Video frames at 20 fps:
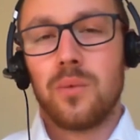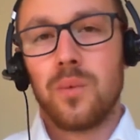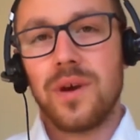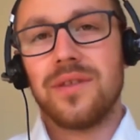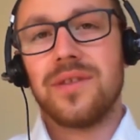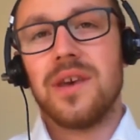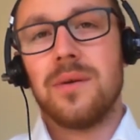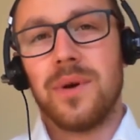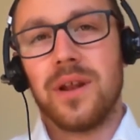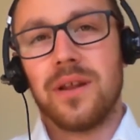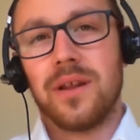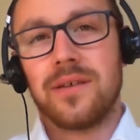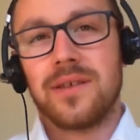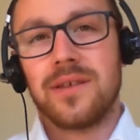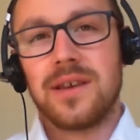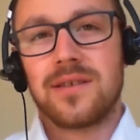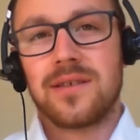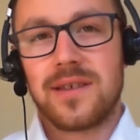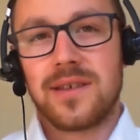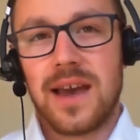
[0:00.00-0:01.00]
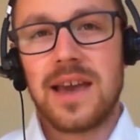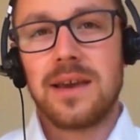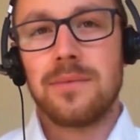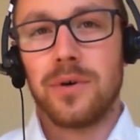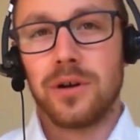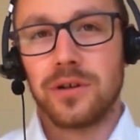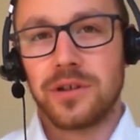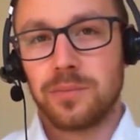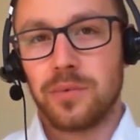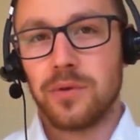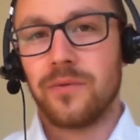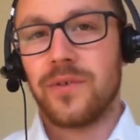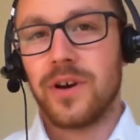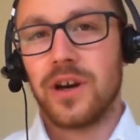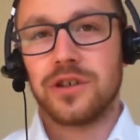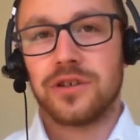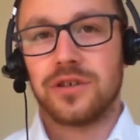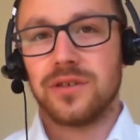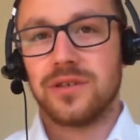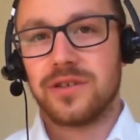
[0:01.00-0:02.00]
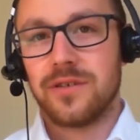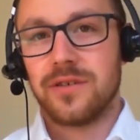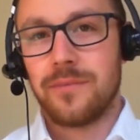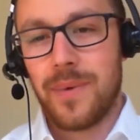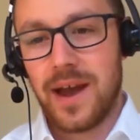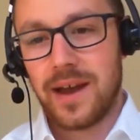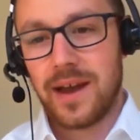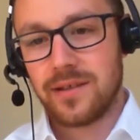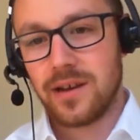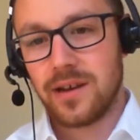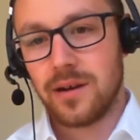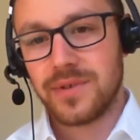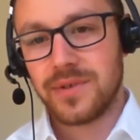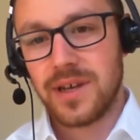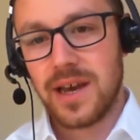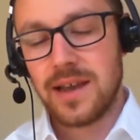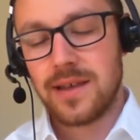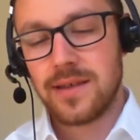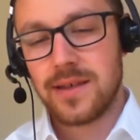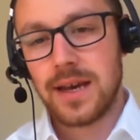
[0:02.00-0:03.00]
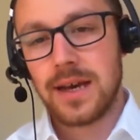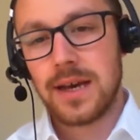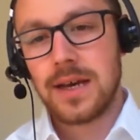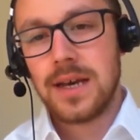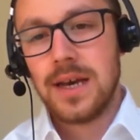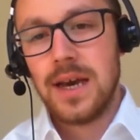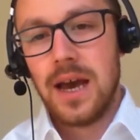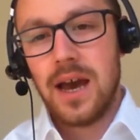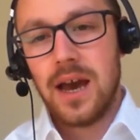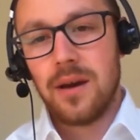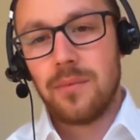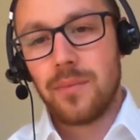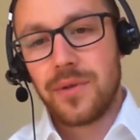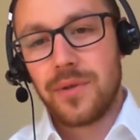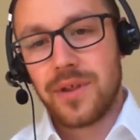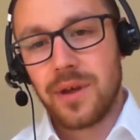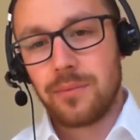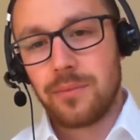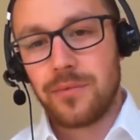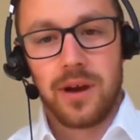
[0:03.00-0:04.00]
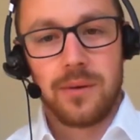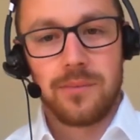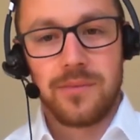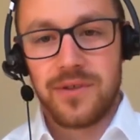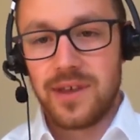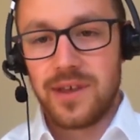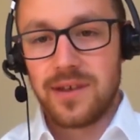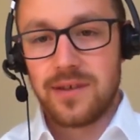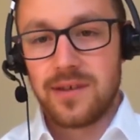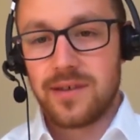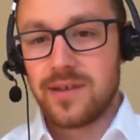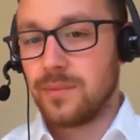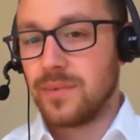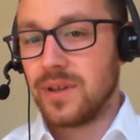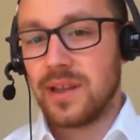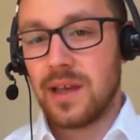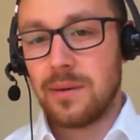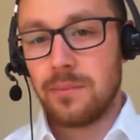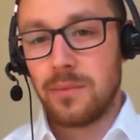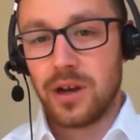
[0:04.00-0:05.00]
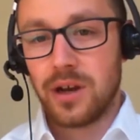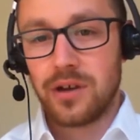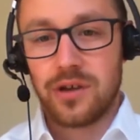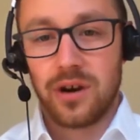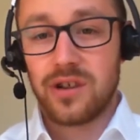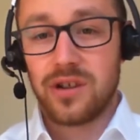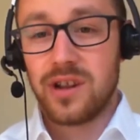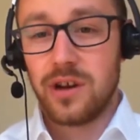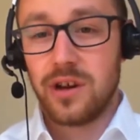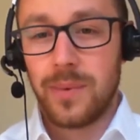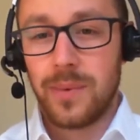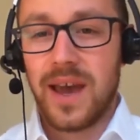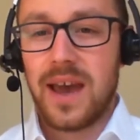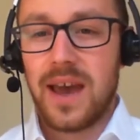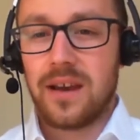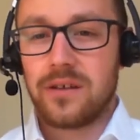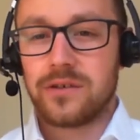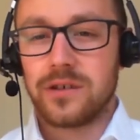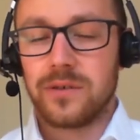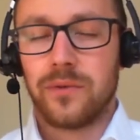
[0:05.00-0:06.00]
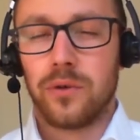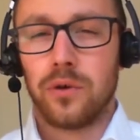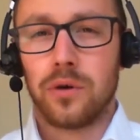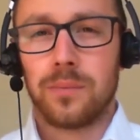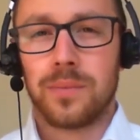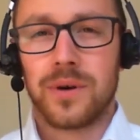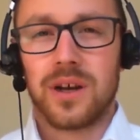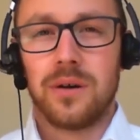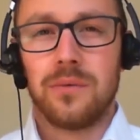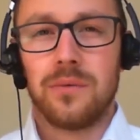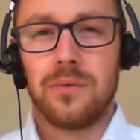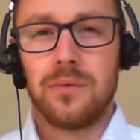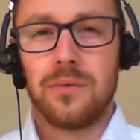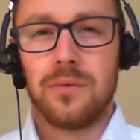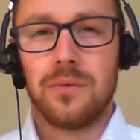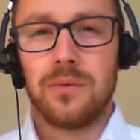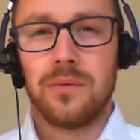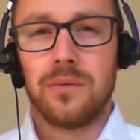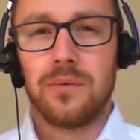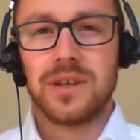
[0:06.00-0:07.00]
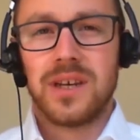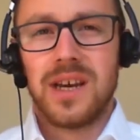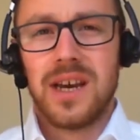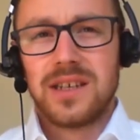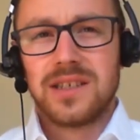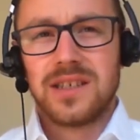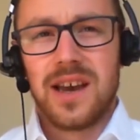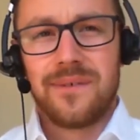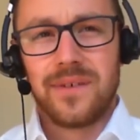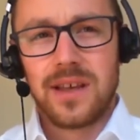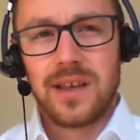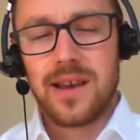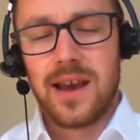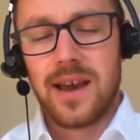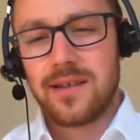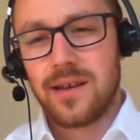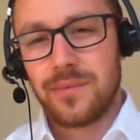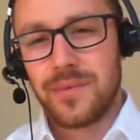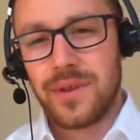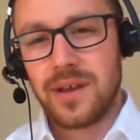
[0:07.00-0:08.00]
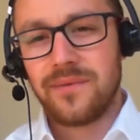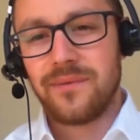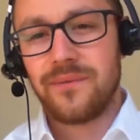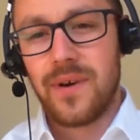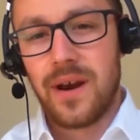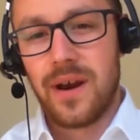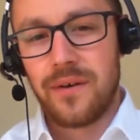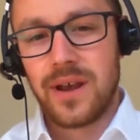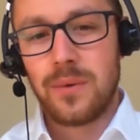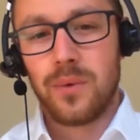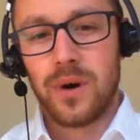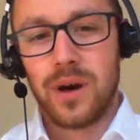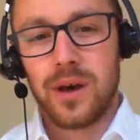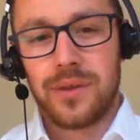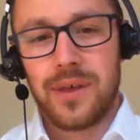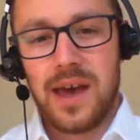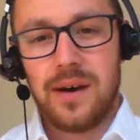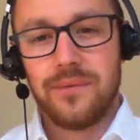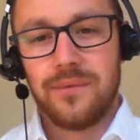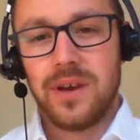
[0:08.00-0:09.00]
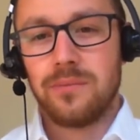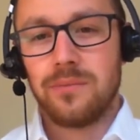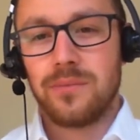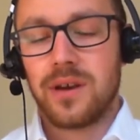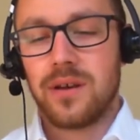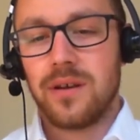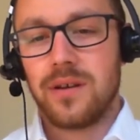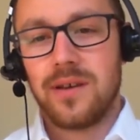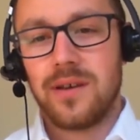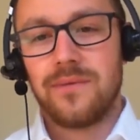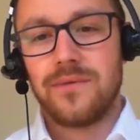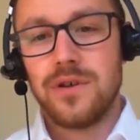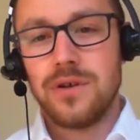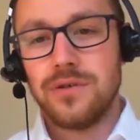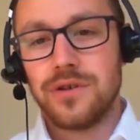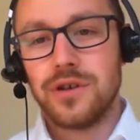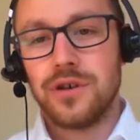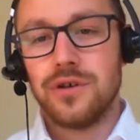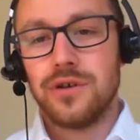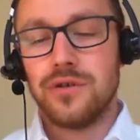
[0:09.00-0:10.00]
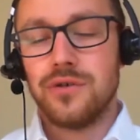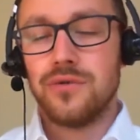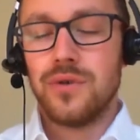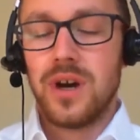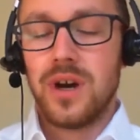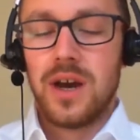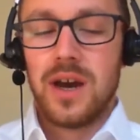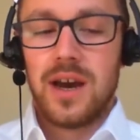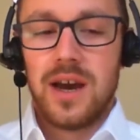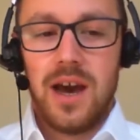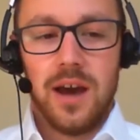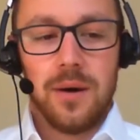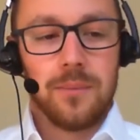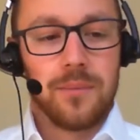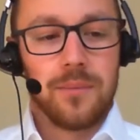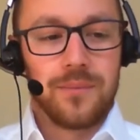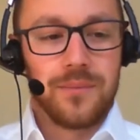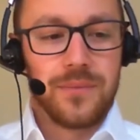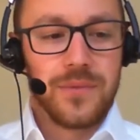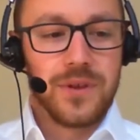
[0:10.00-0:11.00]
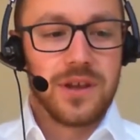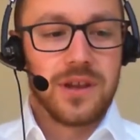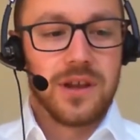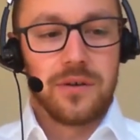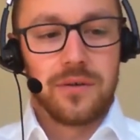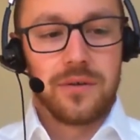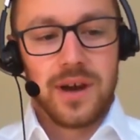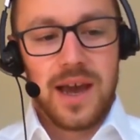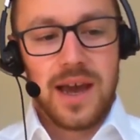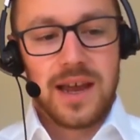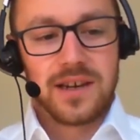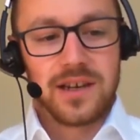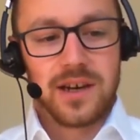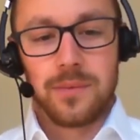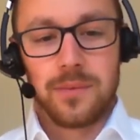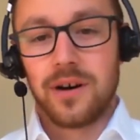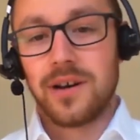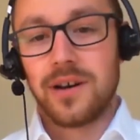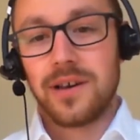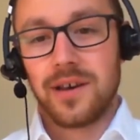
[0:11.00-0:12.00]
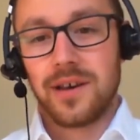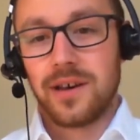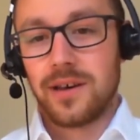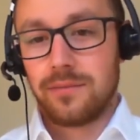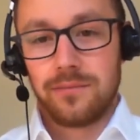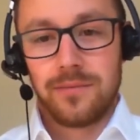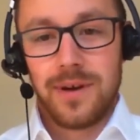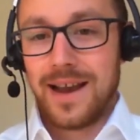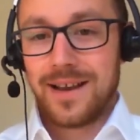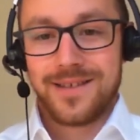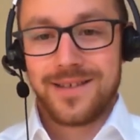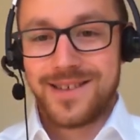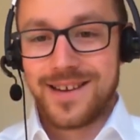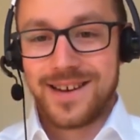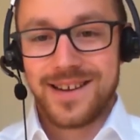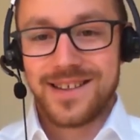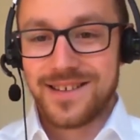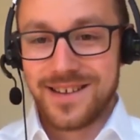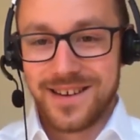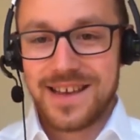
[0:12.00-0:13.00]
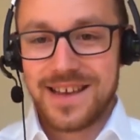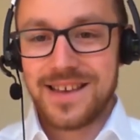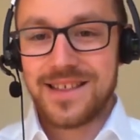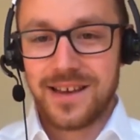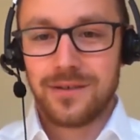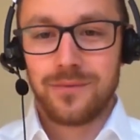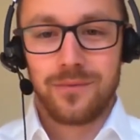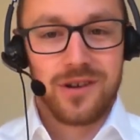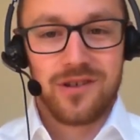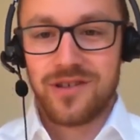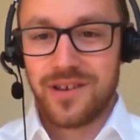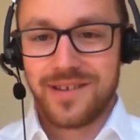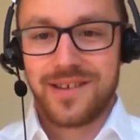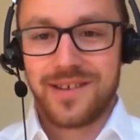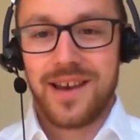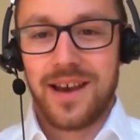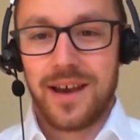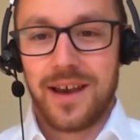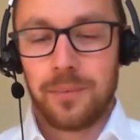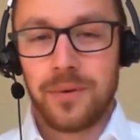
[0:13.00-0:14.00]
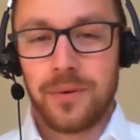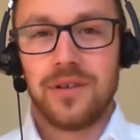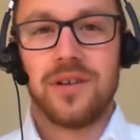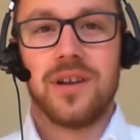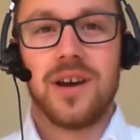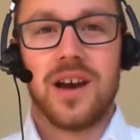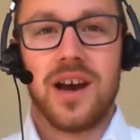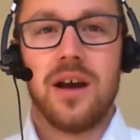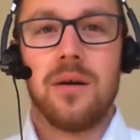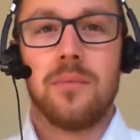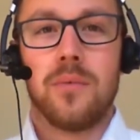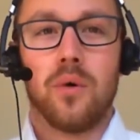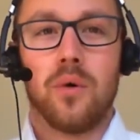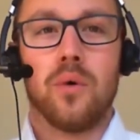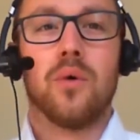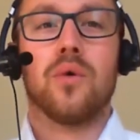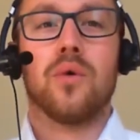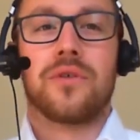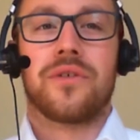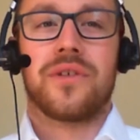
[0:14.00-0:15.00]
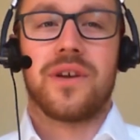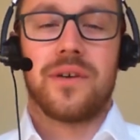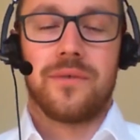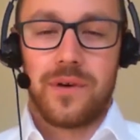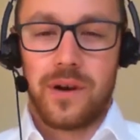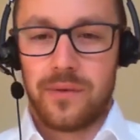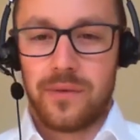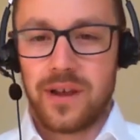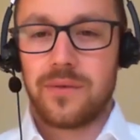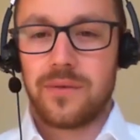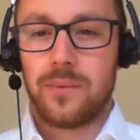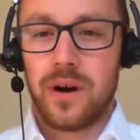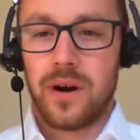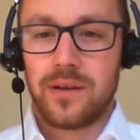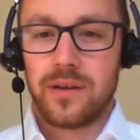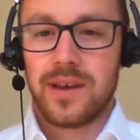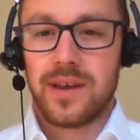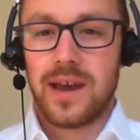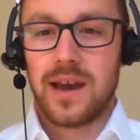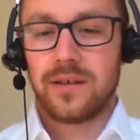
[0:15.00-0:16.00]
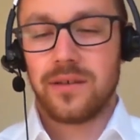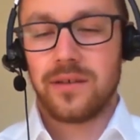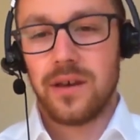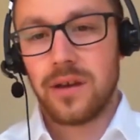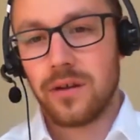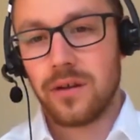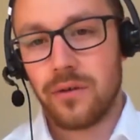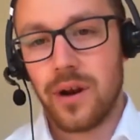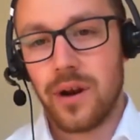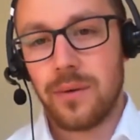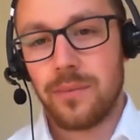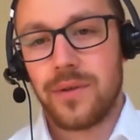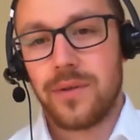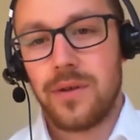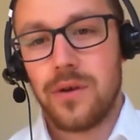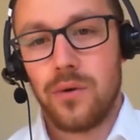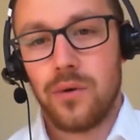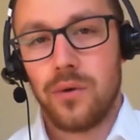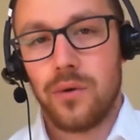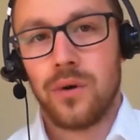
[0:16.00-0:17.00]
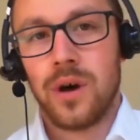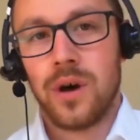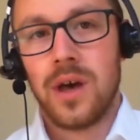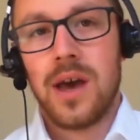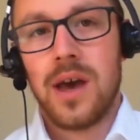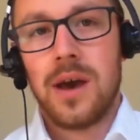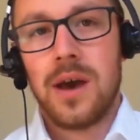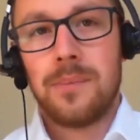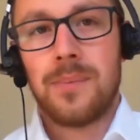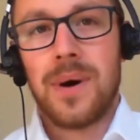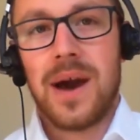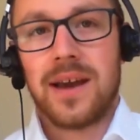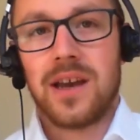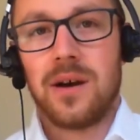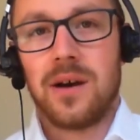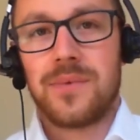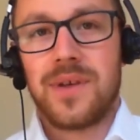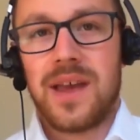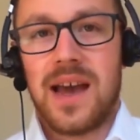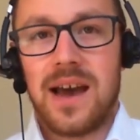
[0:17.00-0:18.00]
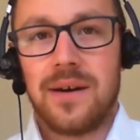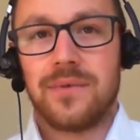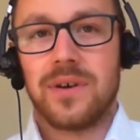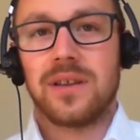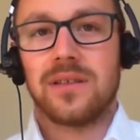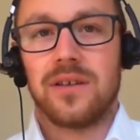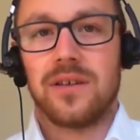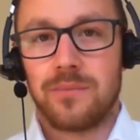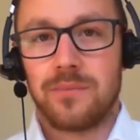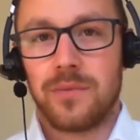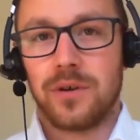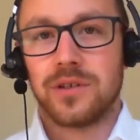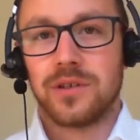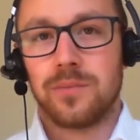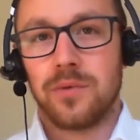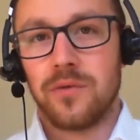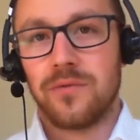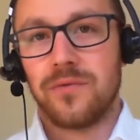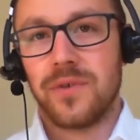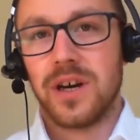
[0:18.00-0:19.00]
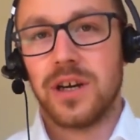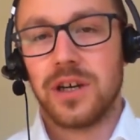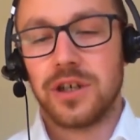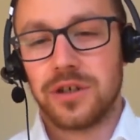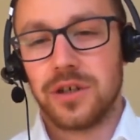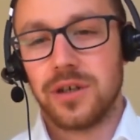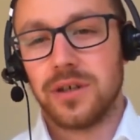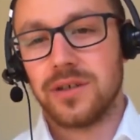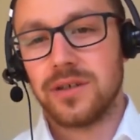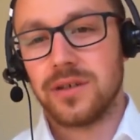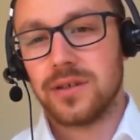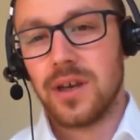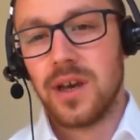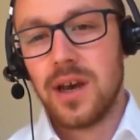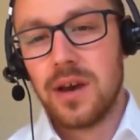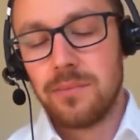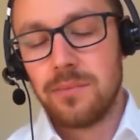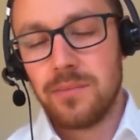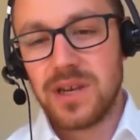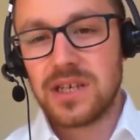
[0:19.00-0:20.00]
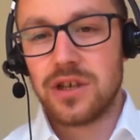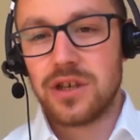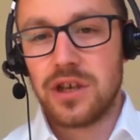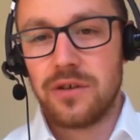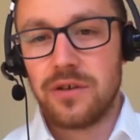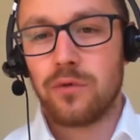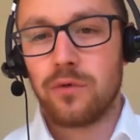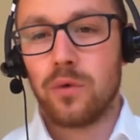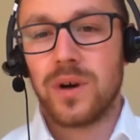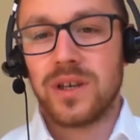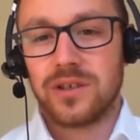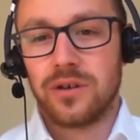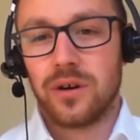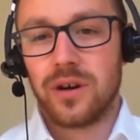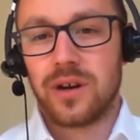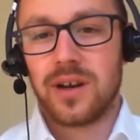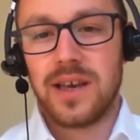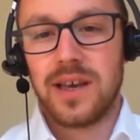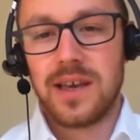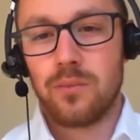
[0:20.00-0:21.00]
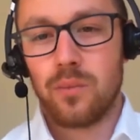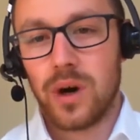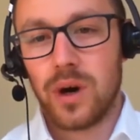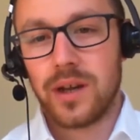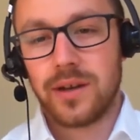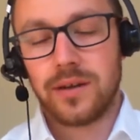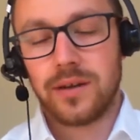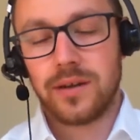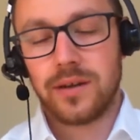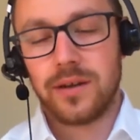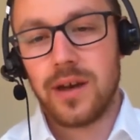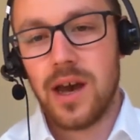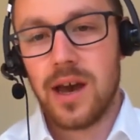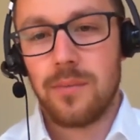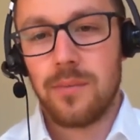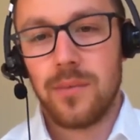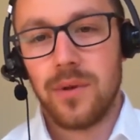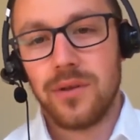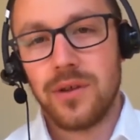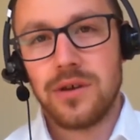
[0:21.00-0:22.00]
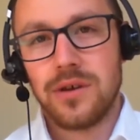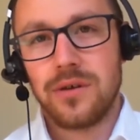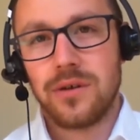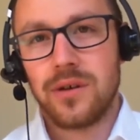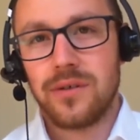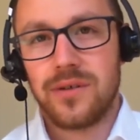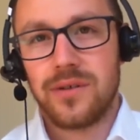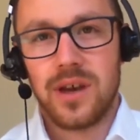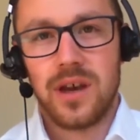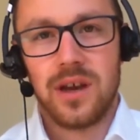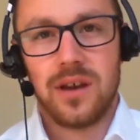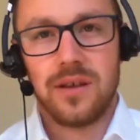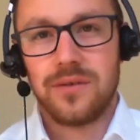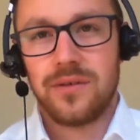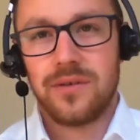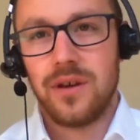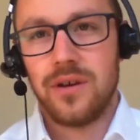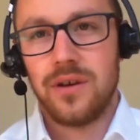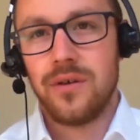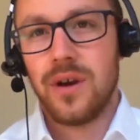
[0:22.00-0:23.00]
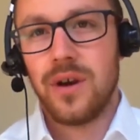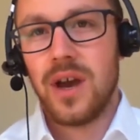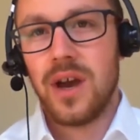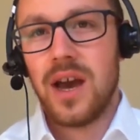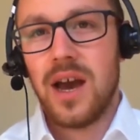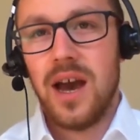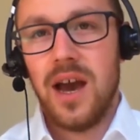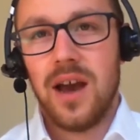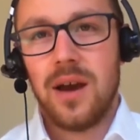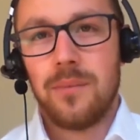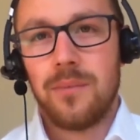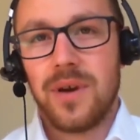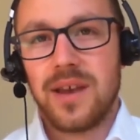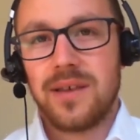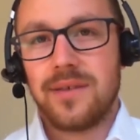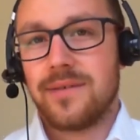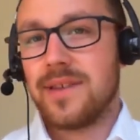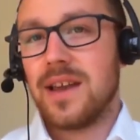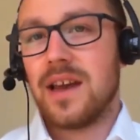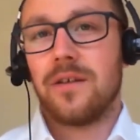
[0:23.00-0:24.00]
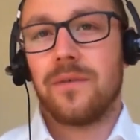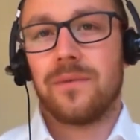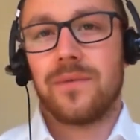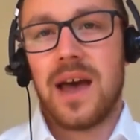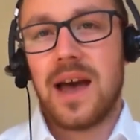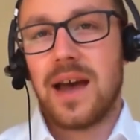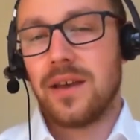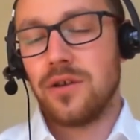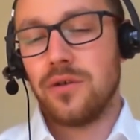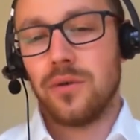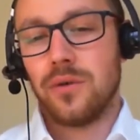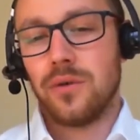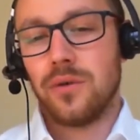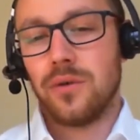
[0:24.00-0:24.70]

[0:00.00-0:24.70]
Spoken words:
with the ability to take multiple versions of backed up data? And sometimes this is something they might charge a little bit extra for, but I would definitely say it's something very worth having, because if you do end up either accidentally deleting, which does happen, or suffering a ransomware attack that encrypts your backups, having those multiple versions means that you've always got a clean one that you can turn to. Instead of that, your